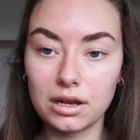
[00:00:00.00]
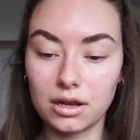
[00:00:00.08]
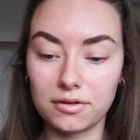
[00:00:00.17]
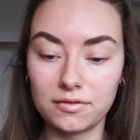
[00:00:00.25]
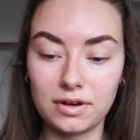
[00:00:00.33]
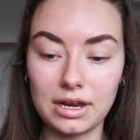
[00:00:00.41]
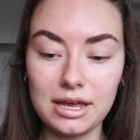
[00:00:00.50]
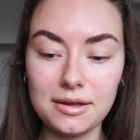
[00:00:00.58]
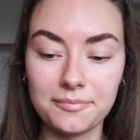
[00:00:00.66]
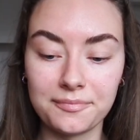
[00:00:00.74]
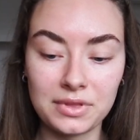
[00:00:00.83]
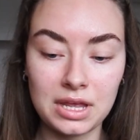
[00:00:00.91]

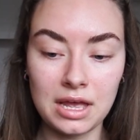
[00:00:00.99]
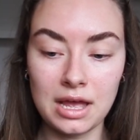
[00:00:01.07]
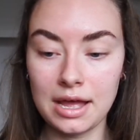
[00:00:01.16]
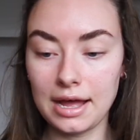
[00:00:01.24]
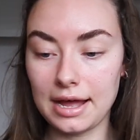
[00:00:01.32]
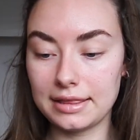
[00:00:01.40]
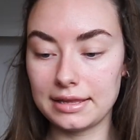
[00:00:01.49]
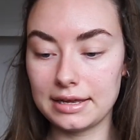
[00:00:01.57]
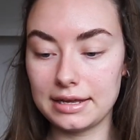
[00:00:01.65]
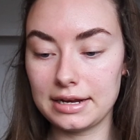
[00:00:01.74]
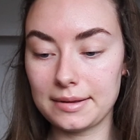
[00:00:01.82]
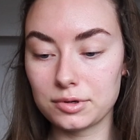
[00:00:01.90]
Lovely. And
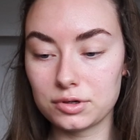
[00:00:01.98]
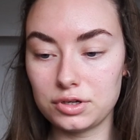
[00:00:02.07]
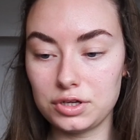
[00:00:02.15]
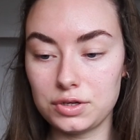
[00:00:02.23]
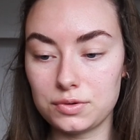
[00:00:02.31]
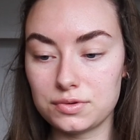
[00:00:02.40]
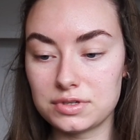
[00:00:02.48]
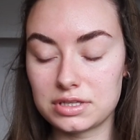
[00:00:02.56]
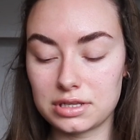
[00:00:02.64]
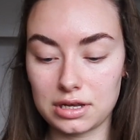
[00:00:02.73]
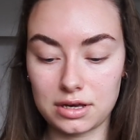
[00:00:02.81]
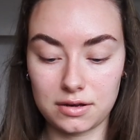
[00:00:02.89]
then I'm going to use
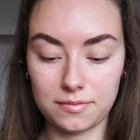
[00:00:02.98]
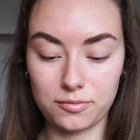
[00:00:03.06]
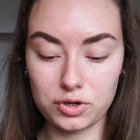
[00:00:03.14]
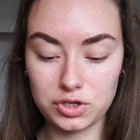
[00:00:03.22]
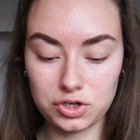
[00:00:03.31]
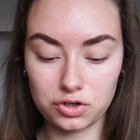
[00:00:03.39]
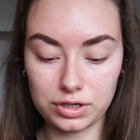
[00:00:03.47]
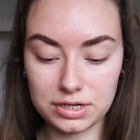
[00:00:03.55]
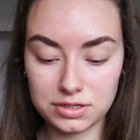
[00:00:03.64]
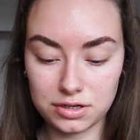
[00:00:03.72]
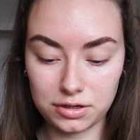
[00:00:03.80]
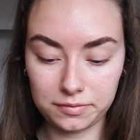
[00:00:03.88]
the
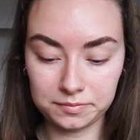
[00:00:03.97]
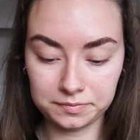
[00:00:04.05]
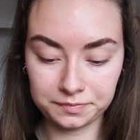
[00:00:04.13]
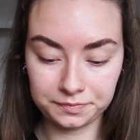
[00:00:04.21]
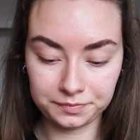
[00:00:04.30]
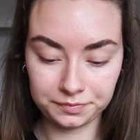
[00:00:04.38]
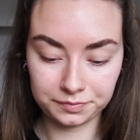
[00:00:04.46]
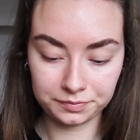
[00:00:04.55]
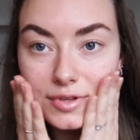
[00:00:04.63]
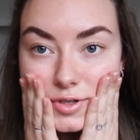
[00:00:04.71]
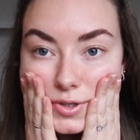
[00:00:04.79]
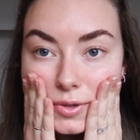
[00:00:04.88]
moisturizer.
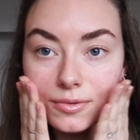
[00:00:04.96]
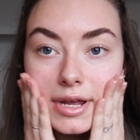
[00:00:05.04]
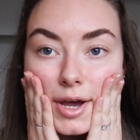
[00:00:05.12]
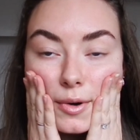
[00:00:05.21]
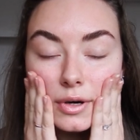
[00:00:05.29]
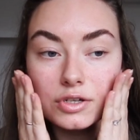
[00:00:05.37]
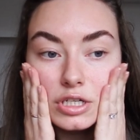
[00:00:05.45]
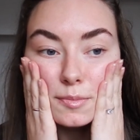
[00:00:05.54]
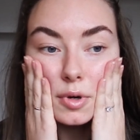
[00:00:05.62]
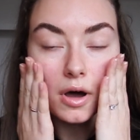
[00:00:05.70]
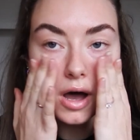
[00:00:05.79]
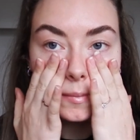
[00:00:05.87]
So now I
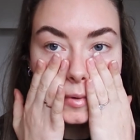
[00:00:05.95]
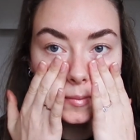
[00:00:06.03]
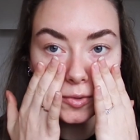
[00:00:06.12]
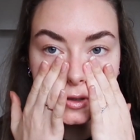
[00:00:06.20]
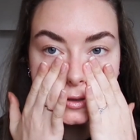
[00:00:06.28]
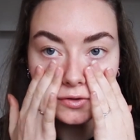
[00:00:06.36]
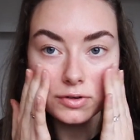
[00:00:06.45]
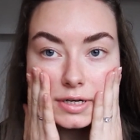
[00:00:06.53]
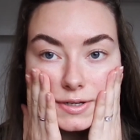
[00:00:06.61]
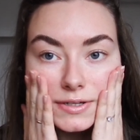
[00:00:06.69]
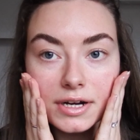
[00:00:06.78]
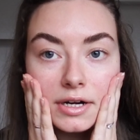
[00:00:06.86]
just put on my
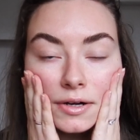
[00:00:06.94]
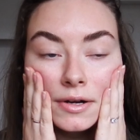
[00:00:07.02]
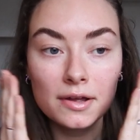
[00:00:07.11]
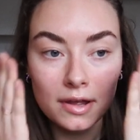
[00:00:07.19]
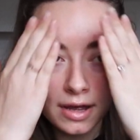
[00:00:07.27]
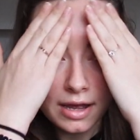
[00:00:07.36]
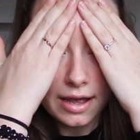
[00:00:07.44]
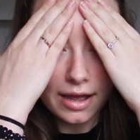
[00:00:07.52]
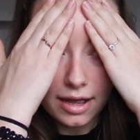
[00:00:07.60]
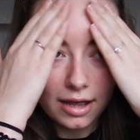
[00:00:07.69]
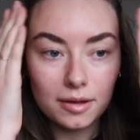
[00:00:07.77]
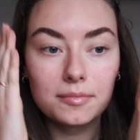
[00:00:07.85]
moisturizer,
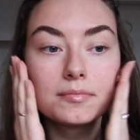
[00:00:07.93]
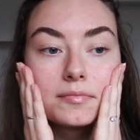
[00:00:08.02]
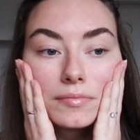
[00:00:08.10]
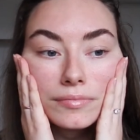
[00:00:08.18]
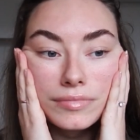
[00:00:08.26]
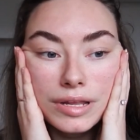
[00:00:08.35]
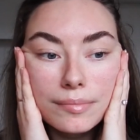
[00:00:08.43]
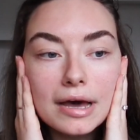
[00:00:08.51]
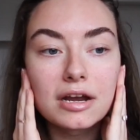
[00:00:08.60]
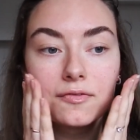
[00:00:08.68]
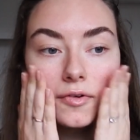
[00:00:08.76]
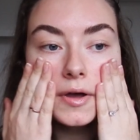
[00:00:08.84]
the
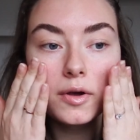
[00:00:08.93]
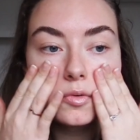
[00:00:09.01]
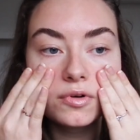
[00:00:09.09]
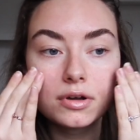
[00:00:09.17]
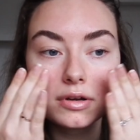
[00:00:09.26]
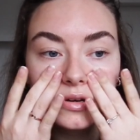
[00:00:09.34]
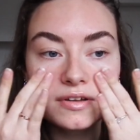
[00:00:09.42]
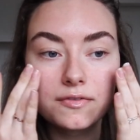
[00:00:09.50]
mattifying one.